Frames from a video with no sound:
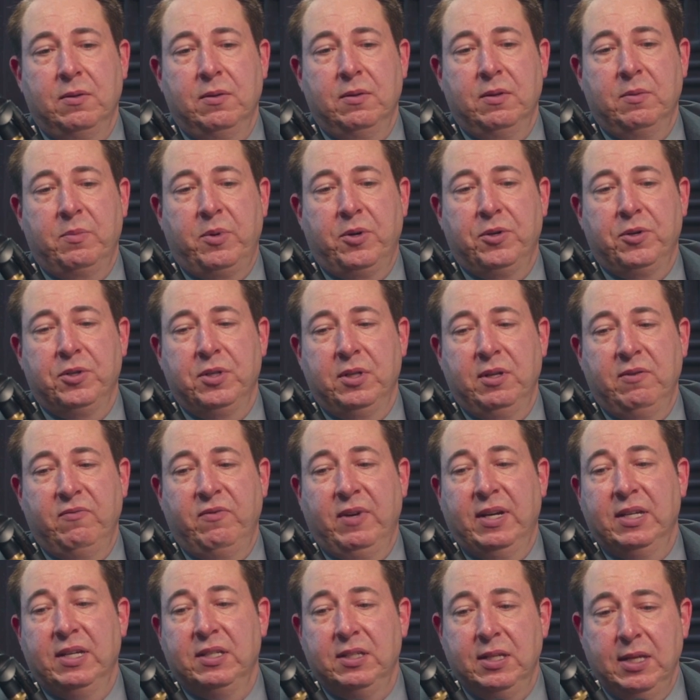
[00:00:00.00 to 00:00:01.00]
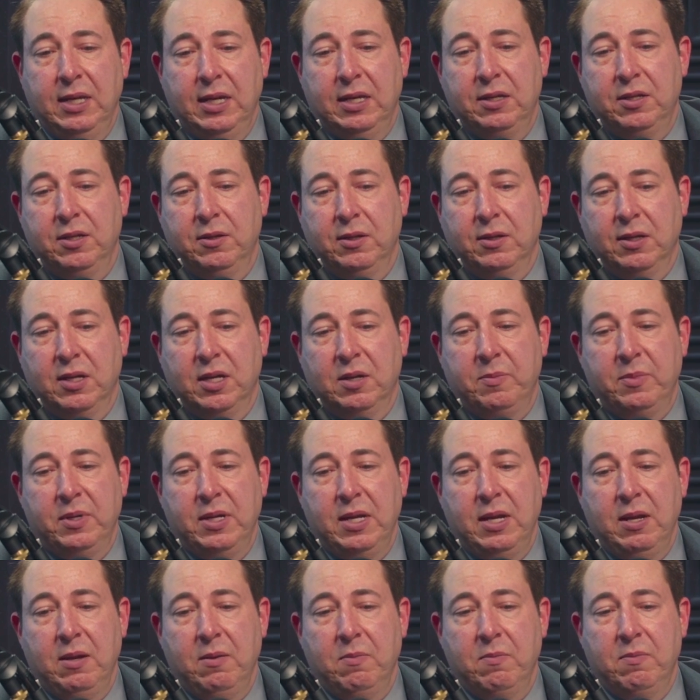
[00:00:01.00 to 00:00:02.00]
person investing into the
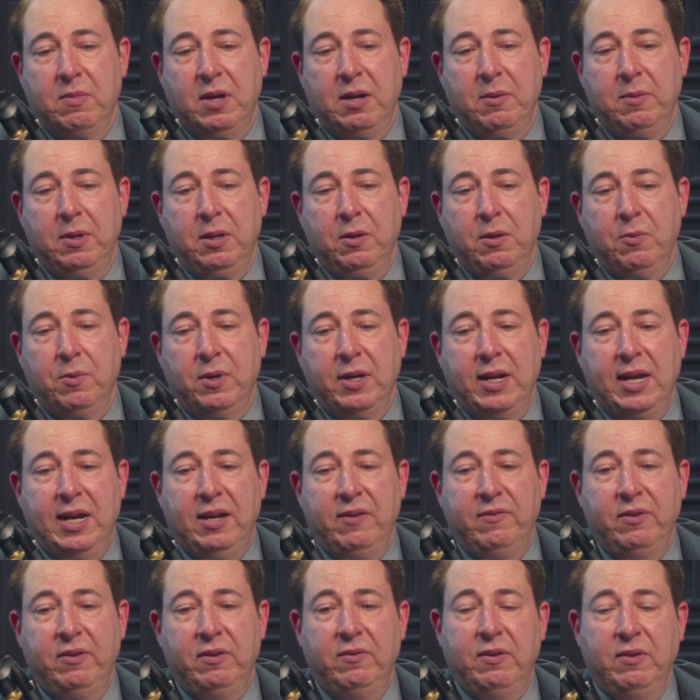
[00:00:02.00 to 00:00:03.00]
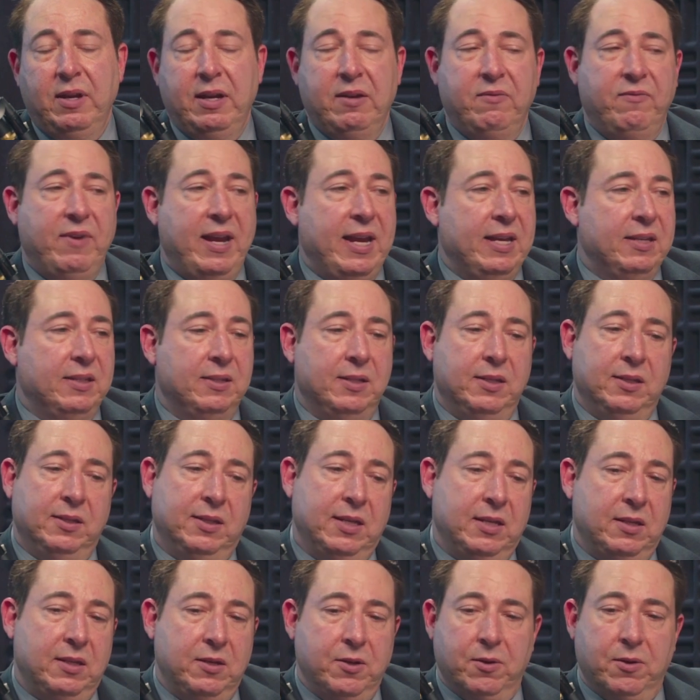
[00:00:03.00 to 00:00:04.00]
company, maybe you want to have advances
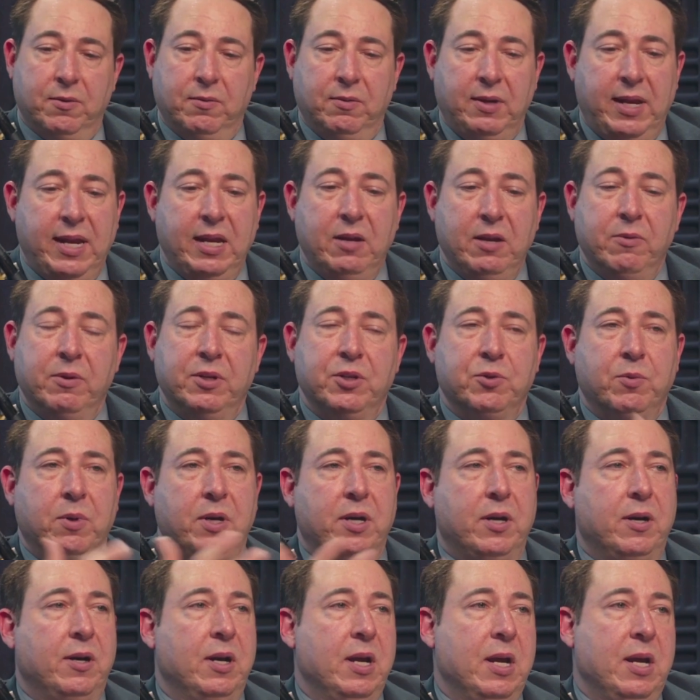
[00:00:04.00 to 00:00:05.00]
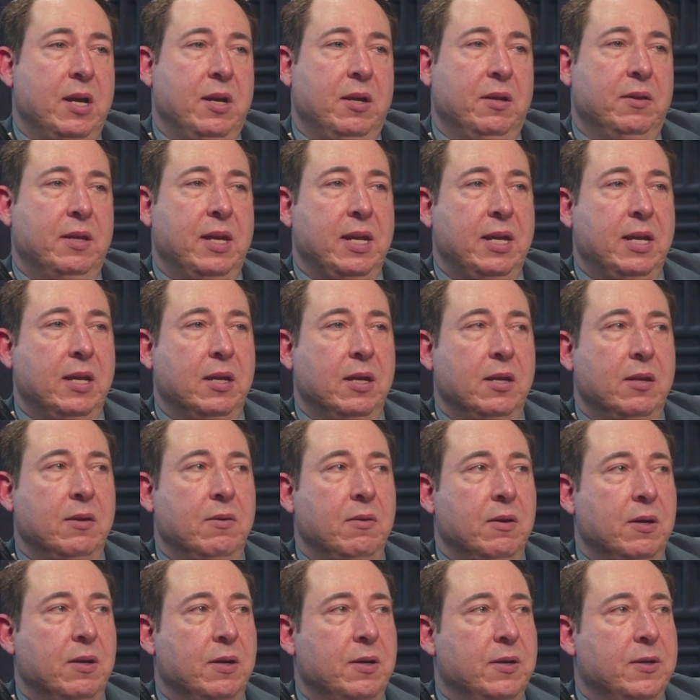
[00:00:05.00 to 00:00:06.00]
in your language where they
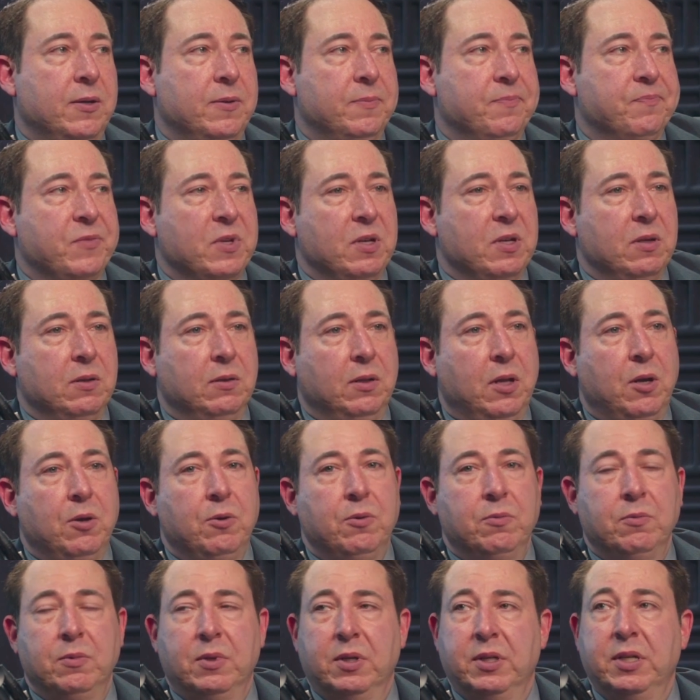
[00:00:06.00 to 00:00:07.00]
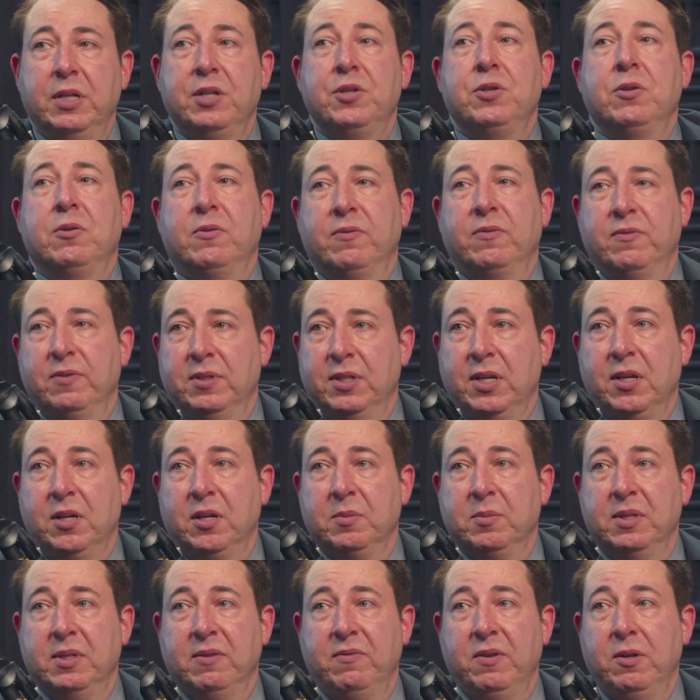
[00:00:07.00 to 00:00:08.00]
can loan additional
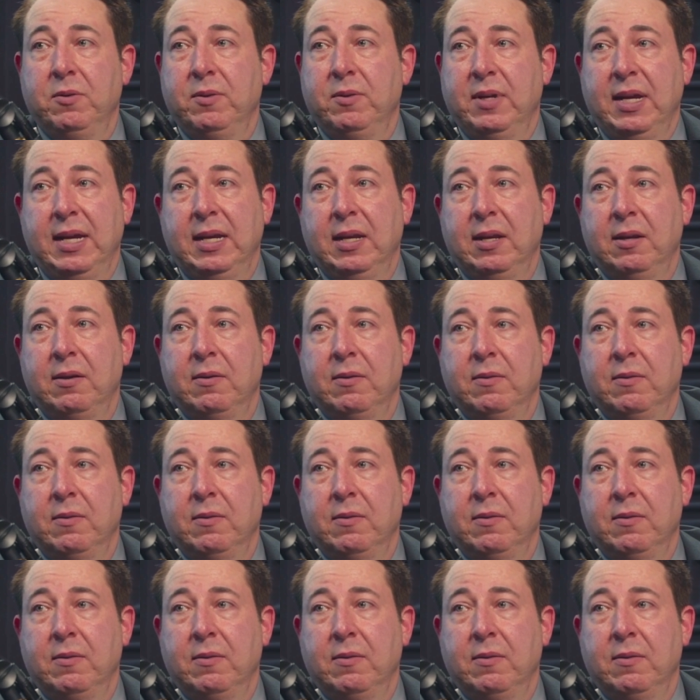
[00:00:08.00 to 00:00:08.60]
sums if you need it.